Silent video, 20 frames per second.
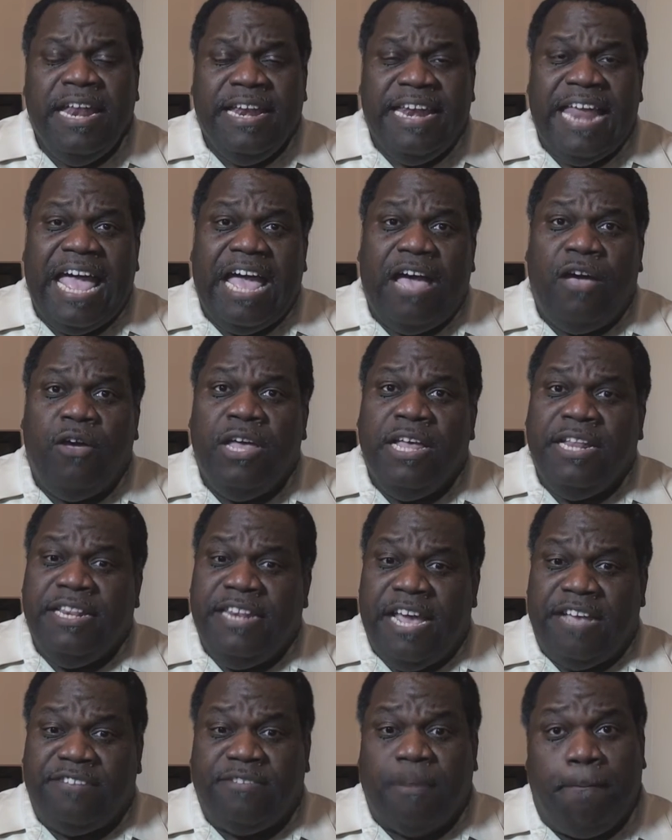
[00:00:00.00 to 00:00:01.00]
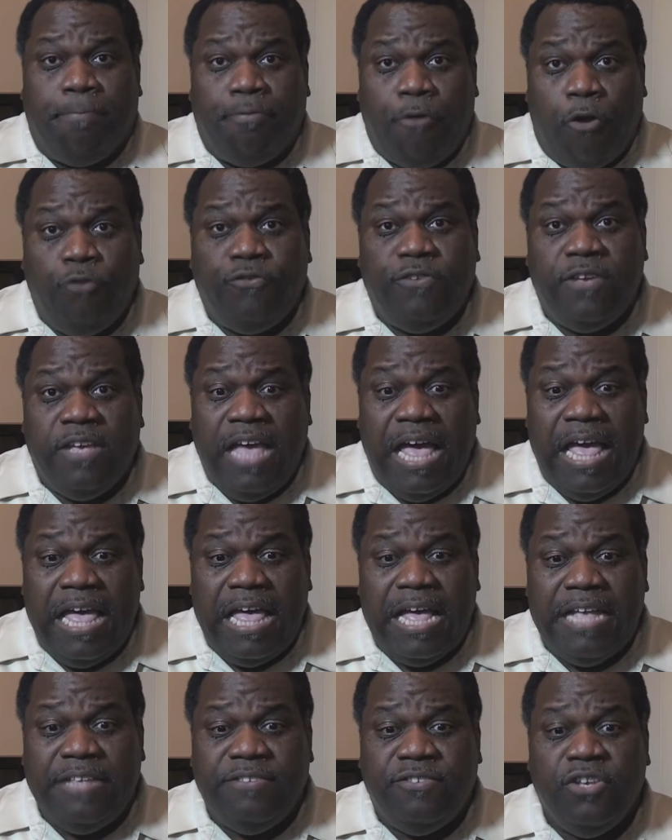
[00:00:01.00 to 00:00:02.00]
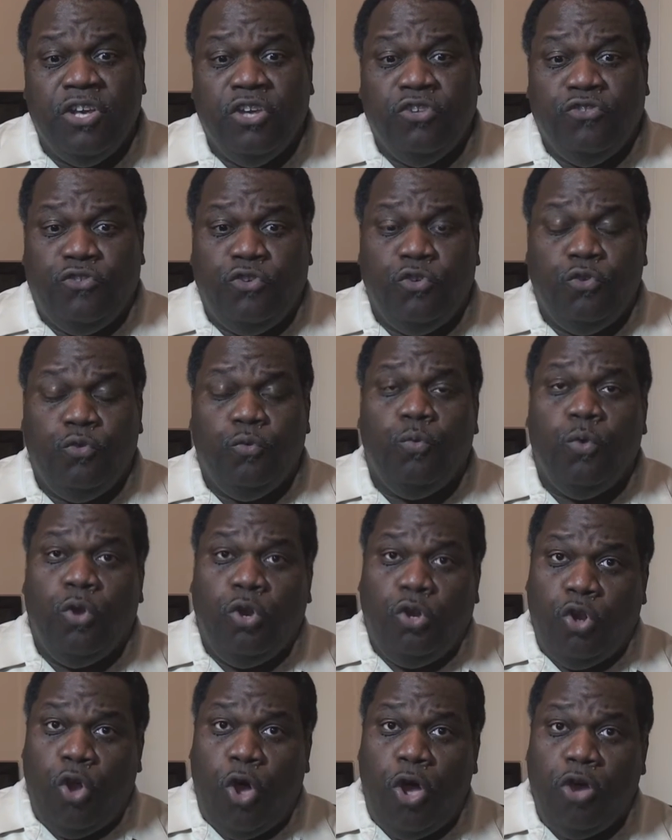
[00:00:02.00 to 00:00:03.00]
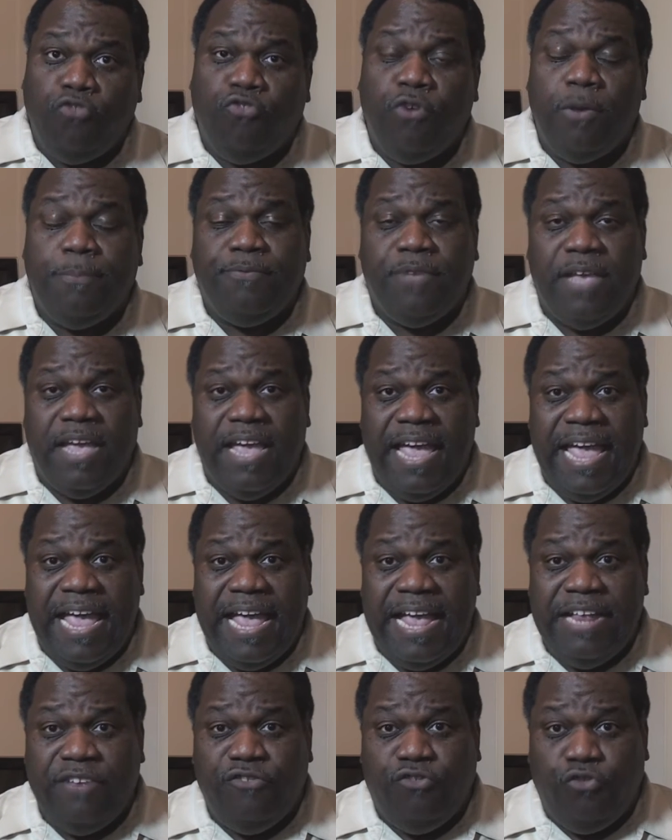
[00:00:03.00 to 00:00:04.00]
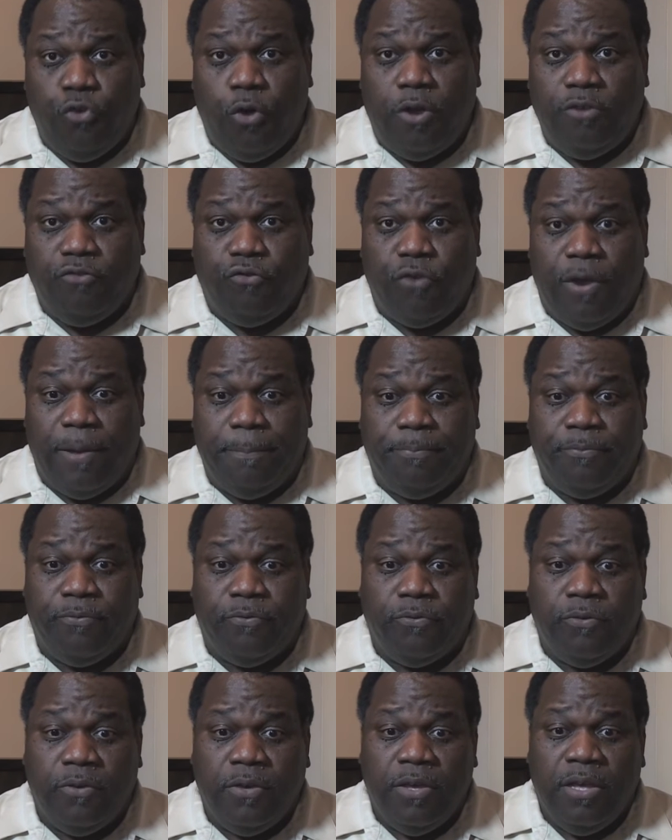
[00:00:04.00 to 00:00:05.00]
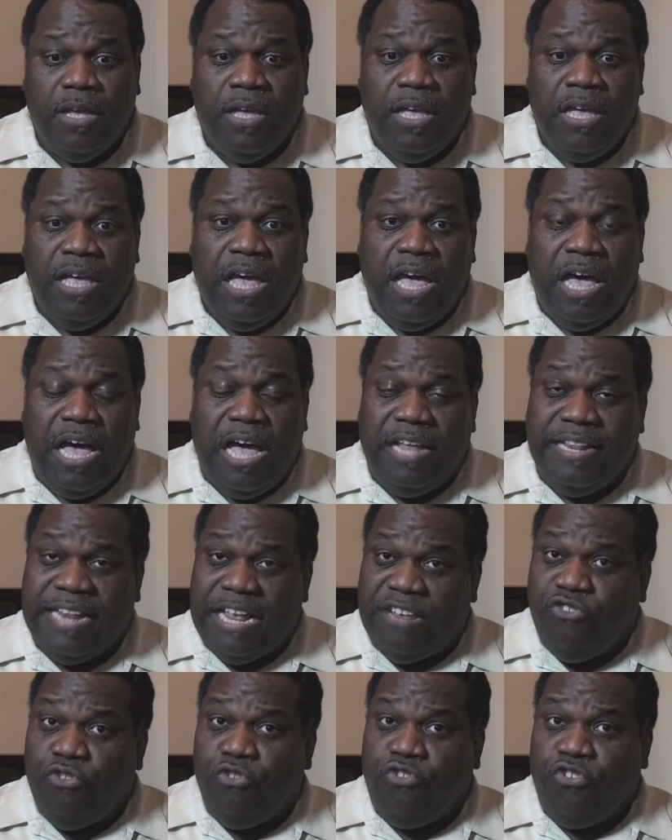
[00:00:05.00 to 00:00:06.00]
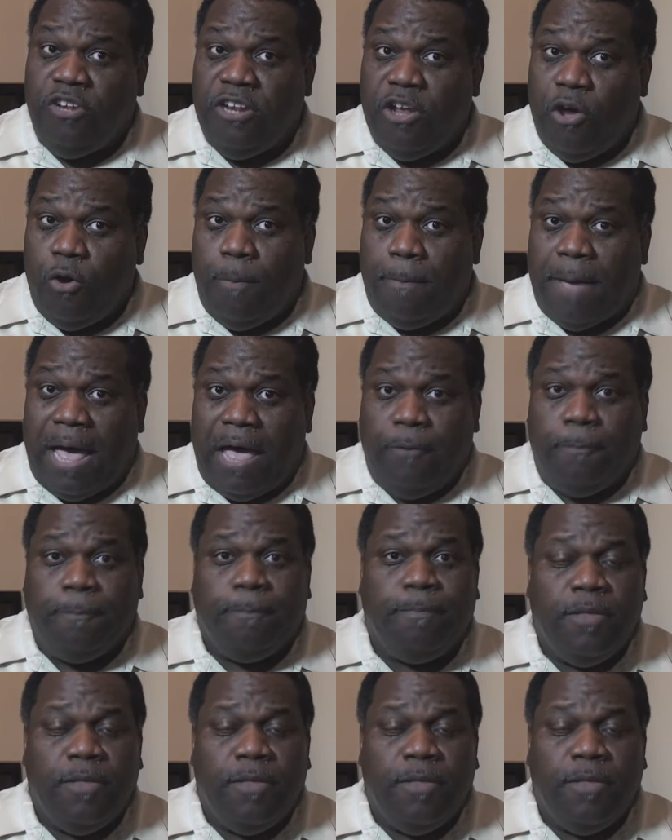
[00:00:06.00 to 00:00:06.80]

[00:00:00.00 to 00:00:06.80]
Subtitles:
Now, there are some pros and cons to long trips and short trips that you should know about.